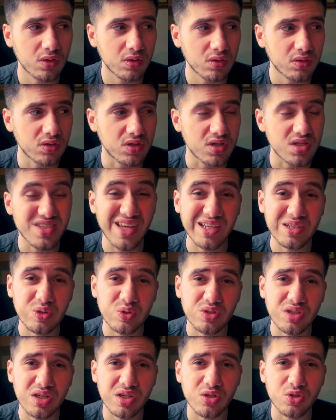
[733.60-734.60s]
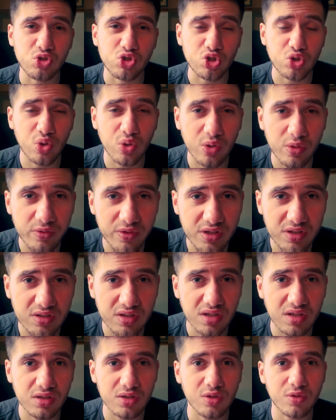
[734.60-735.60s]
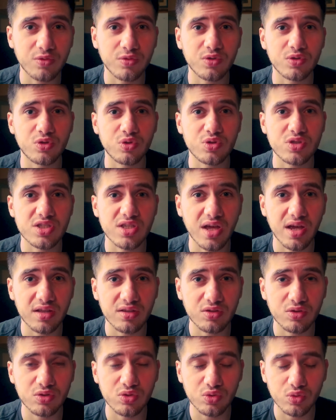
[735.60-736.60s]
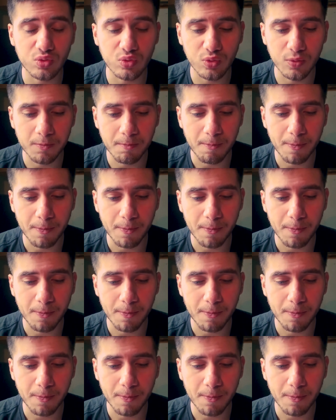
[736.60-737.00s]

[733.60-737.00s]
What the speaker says: decide to take control of it, and if you decide to